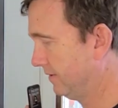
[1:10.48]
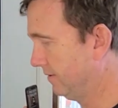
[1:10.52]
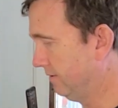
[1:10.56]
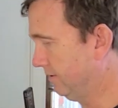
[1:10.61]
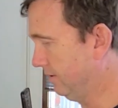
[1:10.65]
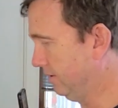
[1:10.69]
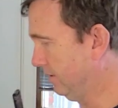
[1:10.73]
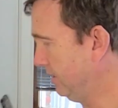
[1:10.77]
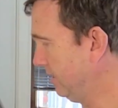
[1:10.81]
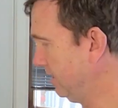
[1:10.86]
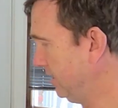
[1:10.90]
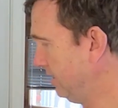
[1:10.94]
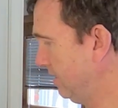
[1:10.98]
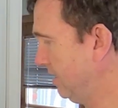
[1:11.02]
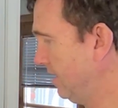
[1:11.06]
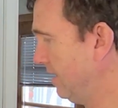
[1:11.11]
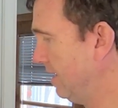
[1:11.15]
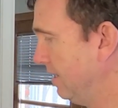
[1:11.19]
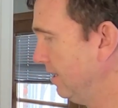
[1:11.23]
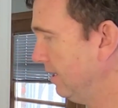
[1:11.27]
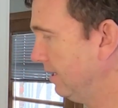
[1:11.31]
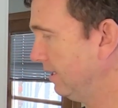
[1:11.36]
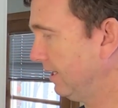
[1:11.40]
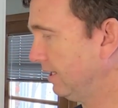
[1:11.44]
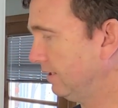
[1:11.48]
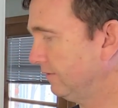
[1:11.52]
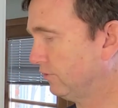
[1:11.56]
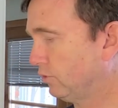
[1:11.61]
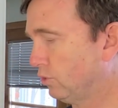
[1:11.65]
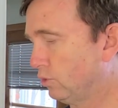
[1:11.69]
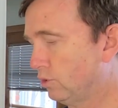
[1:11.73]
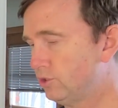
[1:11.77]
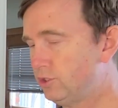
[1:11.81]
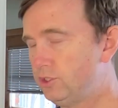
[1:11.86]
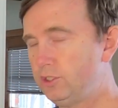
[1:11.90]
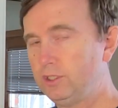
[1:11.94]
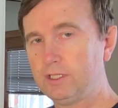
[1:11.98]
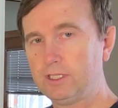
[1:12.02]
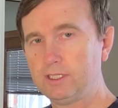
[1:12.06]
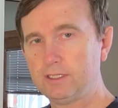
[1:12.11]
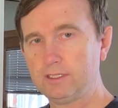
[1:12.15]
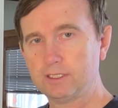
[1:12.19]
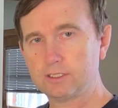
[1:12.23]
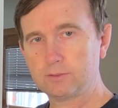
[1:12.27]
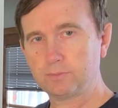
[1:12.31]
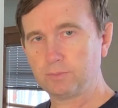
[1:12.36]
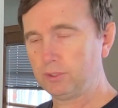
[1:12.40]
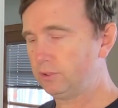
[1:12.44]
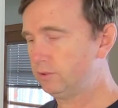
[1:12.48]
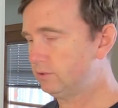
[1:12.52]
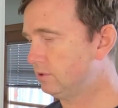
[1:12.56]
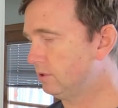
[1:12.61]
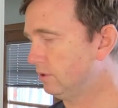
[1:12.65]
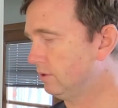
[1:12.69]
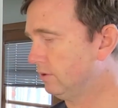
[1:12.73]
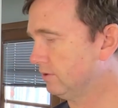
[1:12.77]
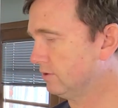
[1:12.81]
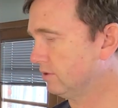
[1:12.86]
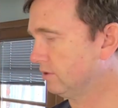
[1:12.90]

All right, and of course it's Bluetooth,